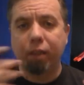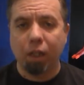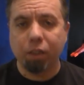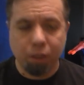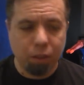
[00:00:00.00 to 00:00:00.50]

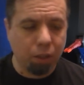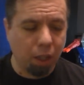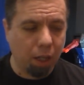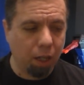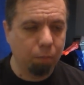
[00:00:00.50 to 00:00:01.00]
dozen
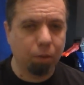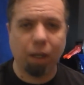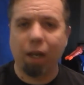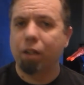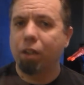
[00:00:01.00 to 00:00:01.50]
times,
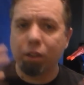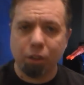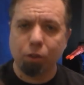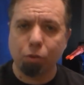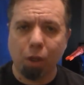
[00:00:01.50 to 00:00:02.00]
a
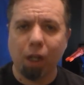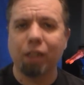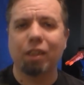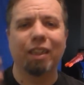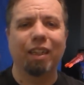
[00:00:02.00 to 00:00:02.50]
dozen
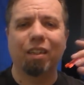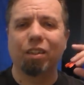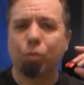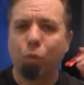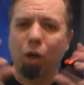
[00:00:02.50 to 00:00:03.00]
tries to get
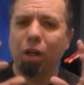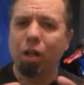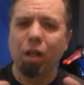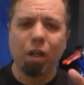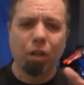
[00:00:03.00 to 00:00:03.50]
this one
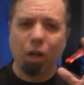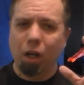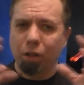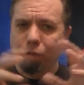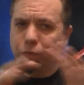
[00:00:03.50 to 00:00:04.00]

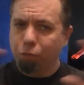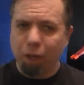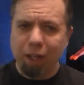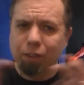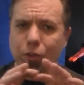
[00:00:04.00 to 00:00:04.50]

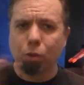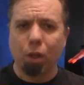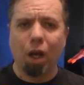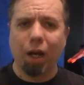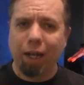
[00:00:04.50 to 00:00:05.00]
phrase or
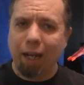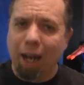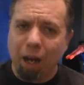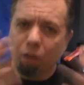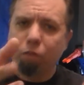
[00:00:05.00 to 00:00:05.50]
line
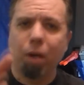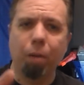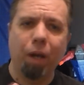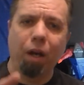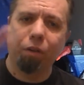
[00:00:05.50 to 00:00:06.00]
out of my
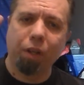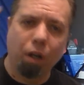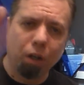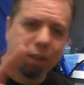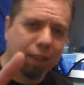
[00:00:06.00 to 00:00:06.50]
mouth and
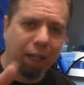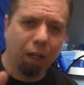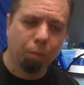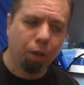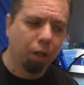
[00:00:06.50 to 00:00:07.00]
onto
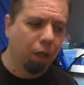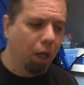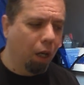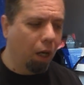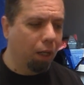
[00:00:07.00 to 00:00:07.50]
camera,
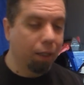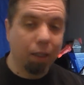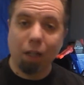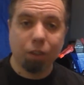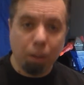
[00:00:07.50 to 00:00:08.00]

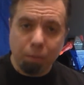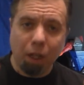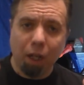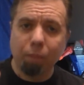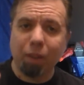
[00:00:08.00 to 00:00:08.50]

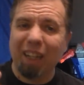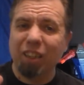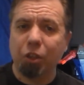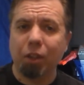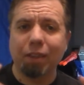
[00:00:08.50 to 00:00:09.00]
sometimes I
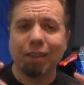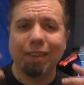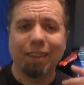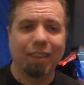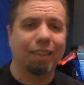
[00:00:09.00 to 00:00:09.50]
just
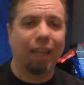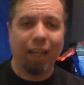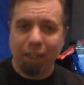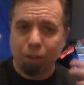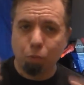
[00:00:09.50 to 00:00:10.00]

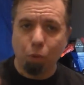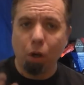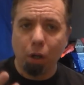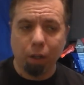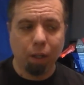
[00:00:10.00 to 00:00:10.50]
say it
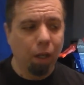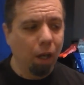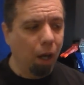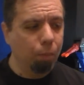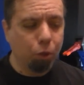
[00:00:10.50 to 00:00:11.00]
wrong.
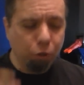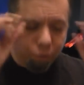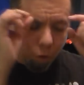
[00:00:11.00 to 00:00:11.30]
I'm too